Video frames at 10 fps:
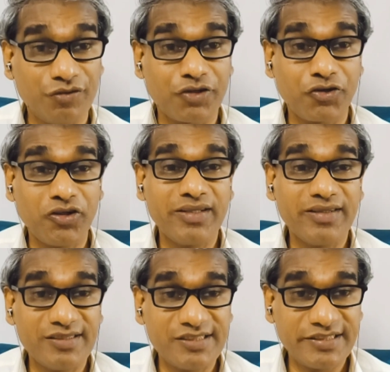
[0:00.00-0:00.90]
for
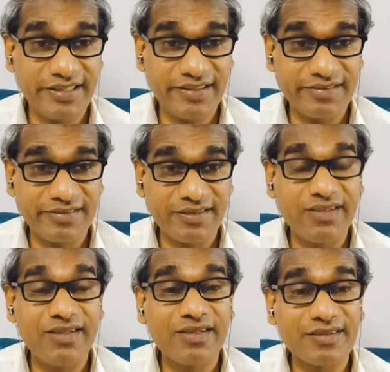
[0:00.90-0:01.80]
growing that child.
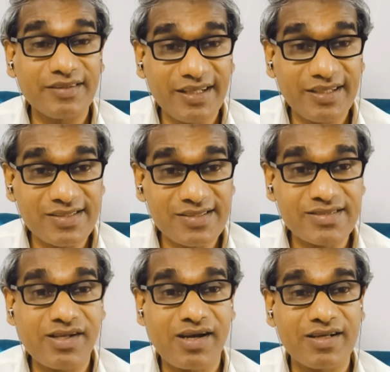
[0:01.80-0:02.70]
That
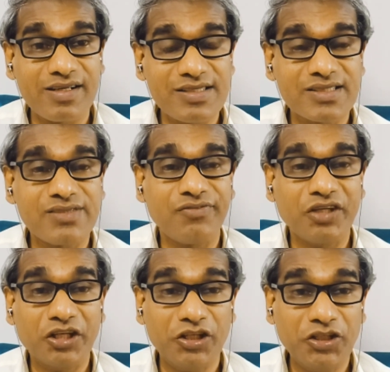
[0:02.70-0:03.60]
is the reason
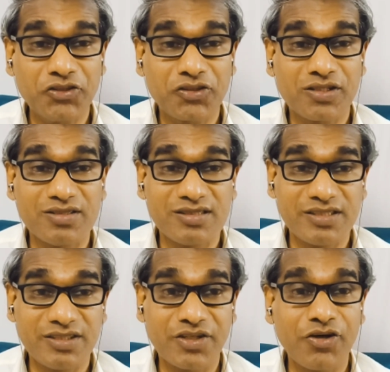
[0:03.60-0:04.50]
we need to
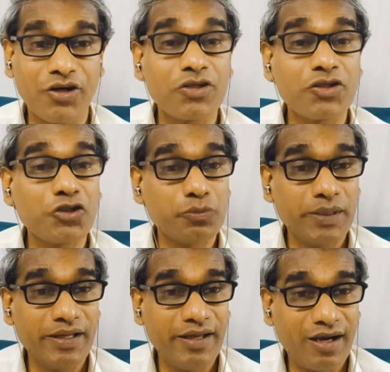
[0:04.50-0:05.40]
consider God to
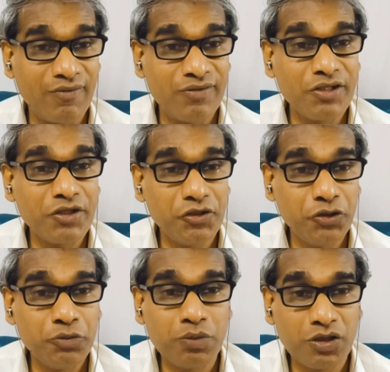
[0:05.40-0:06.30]
be our
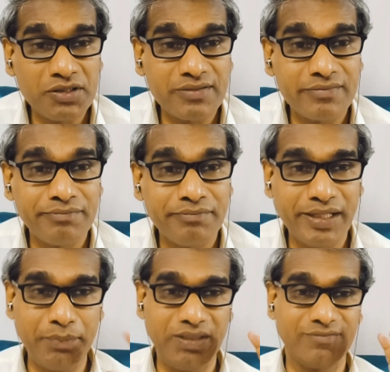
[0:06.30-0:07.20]
newborn
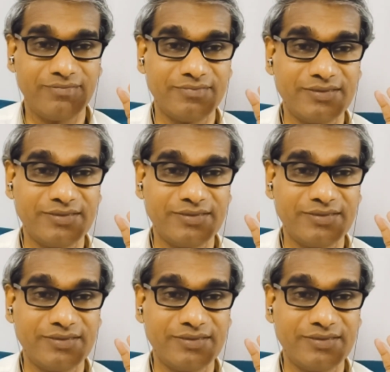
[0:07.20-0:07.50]
baby.